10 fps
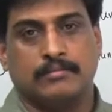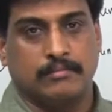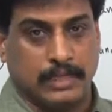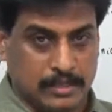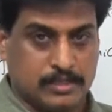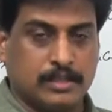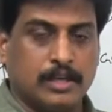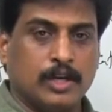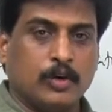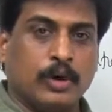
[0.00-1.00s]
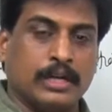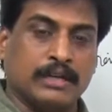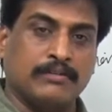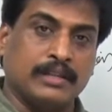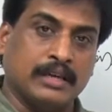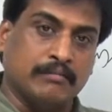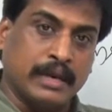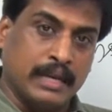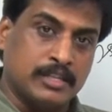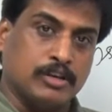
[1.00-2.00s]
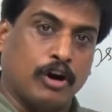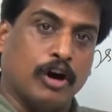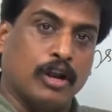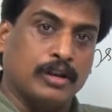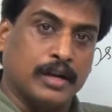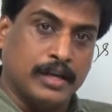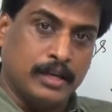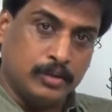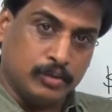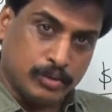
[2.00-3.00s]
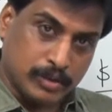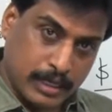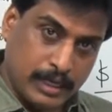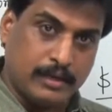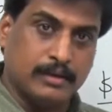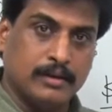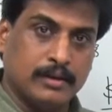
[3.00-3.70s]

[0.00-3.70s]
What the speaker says: Means whatever the mails already you read,